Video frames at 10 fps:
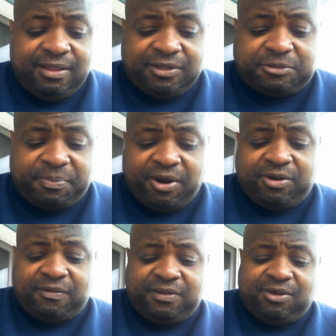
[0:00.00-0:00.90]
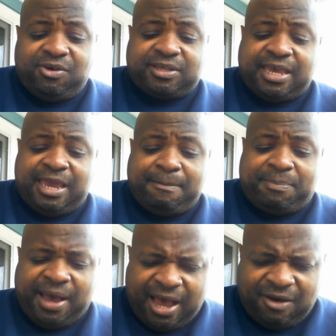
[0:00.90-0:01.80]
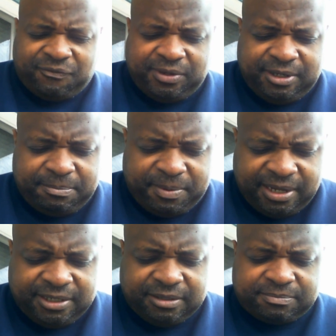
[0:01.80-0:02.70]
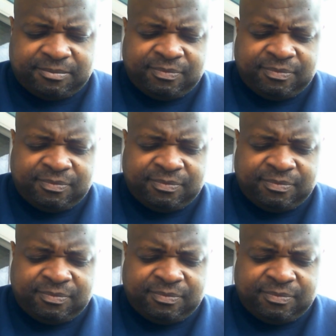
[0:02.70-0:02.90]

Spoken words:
The Spirit of the Lord came powerfully upon him,